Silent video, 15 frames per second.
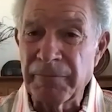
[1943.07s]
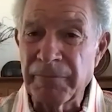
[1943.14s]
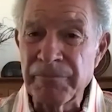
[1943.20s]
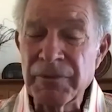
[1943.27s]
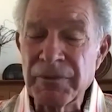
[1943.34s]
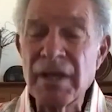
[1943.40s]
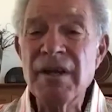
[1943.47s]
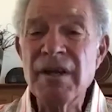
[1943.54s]
So
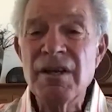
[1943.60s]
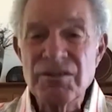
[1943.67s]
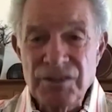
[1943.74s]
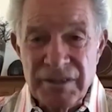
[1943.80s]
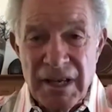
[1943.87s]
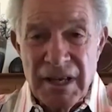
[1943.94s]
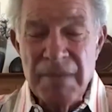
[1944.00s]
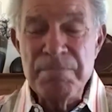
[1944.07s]
it
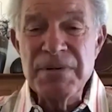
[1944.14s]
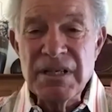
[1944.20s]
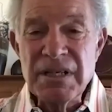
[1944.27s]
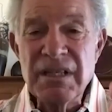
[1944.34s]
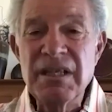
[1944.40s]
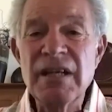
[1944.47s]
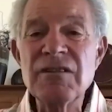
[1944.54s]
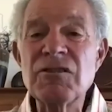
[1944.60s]
begins
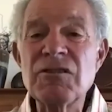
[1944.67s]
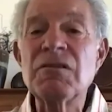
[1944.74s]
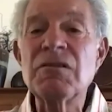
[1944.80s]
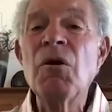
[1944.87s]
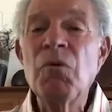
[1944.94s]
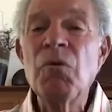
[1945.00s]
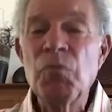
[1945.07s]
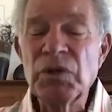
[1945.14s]
with that
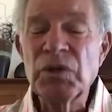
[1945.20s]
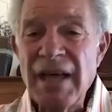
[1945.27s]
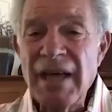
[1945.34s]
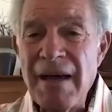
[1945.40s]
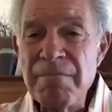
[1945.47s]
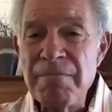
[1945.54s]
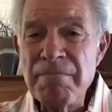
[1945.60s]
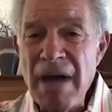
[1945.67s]
manager and
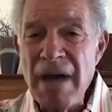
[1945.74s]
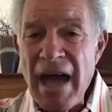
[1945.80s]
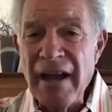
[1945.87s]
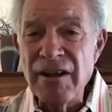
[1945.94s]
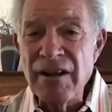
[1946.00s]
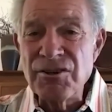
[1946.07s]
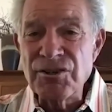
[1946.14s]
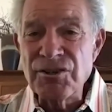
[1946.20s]
seeing the same
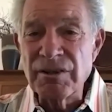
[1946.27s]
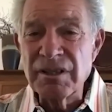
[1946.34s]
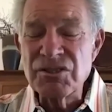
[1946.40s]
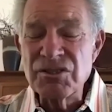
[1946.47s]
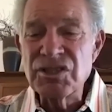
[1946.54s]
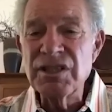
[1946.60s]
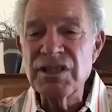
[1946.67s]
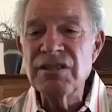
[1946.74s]
thing
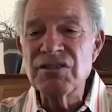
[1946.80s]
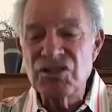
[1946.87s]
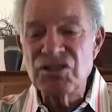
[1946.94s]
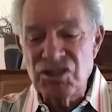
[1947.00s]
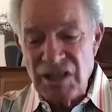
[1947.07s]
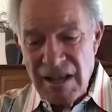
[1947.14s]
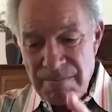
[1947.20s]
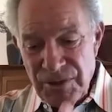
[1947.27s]
over and
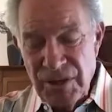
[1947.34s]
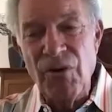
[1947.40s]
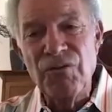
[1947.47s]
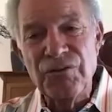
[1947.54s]
over.